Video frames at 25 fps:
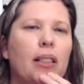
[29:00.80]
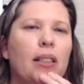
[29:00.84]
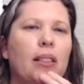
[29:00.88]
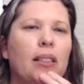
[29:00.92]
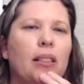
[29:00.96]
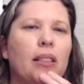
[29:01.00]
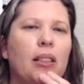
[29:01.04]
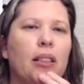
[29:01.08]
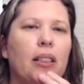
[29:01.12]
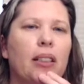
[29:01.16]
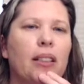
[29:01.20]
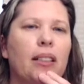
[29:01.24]

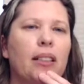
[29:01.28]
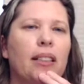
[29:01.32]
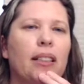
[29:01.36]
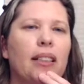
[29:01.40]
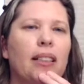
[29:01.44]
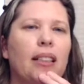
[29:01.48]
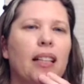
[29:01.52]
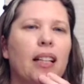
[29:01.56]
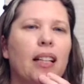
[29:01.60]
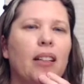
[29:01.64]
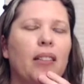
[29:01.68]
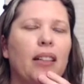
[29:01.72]
Learn to
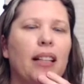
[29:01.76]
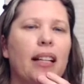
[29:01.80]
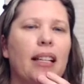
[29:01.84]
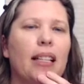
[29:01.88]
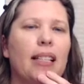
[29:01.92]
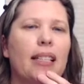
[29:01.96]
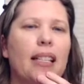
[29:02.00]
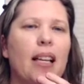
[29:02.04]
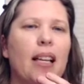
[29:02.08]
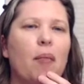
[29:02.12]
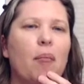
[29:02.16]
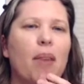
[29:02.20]
love and
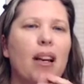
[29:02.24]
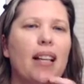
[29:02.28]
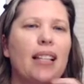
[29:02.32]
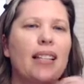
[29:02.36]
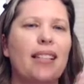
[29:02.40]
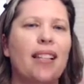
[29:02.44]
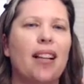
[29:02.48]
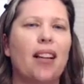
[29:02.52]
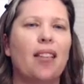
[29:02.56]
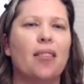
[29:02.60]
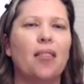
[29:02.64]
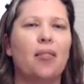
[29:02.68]
accept
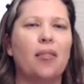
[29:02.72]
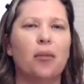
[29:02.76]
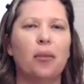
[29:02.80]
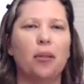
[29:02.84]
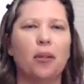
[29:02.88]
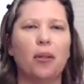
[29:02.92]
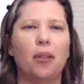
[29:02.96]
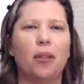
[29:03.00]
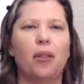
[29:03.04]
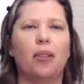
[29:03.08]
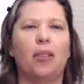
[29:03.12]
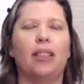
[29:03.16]
myself. Woo,
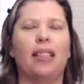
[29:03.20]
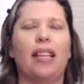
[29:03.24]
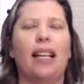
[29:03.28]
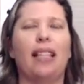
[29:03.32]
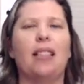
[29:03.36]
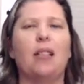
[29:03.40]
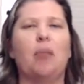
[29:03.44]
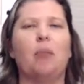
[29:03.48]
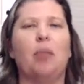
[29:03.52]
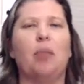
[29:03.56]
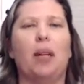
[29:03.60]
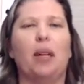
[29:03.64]

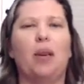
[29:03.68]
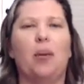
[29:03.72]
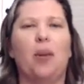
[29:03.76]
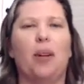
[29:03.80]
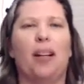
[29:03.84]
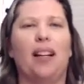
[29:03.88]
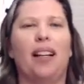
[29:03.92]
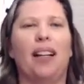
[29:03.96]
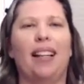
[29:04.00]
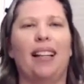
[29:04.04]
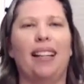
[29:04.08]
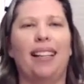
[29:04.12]
that's a big
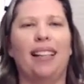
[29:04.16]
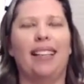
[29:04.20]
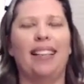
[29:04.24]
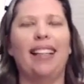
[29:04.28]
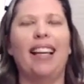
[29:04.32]
one.